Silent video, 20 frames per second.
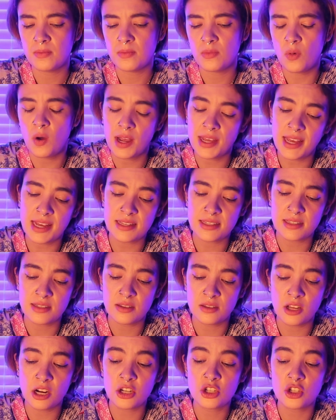I guess
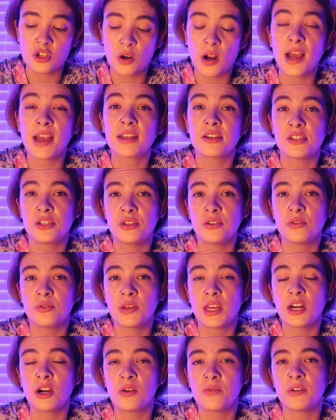they're trying to
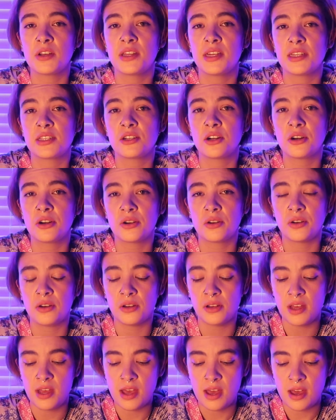get over this
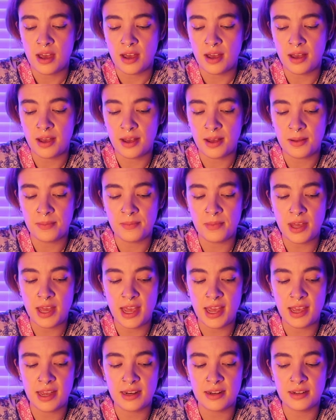hurdle
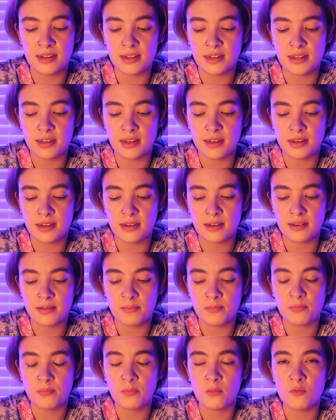and
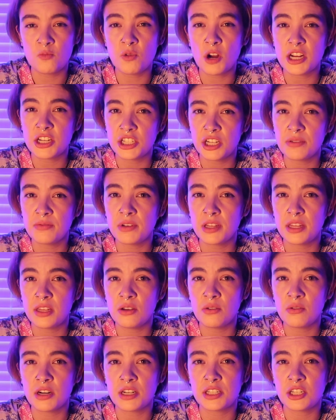rush in with
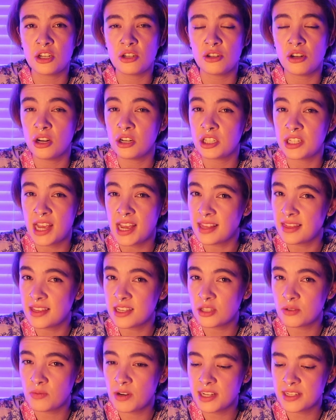you, or take
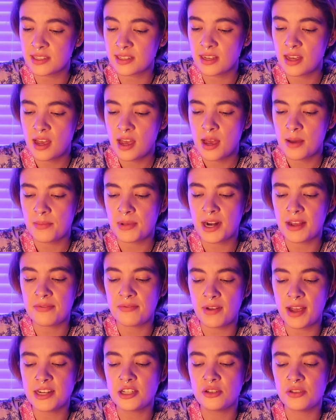this risk. But
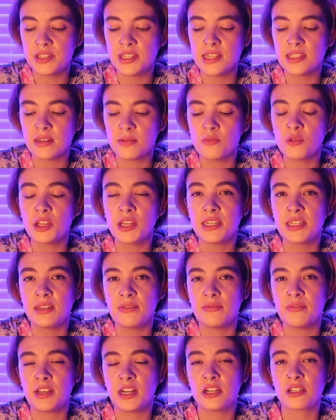I do see some really
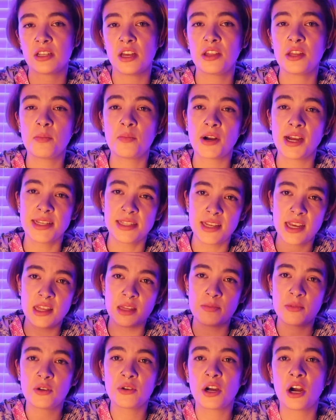deep fears. On the bright side,
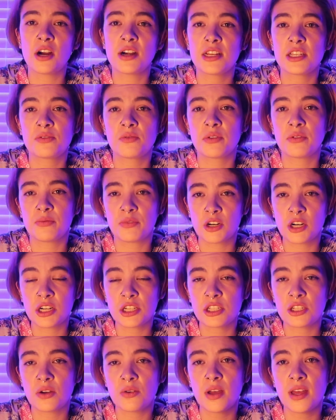the Moon card is in
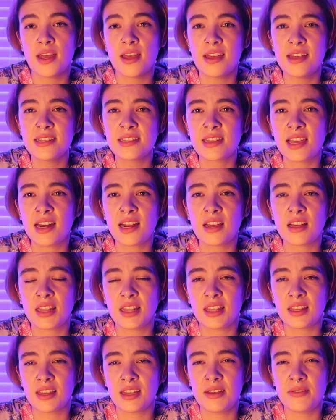reverse, so it is getting
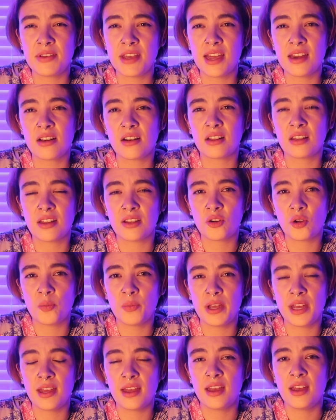alleviated a little
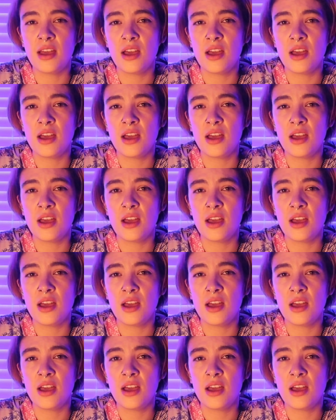bit.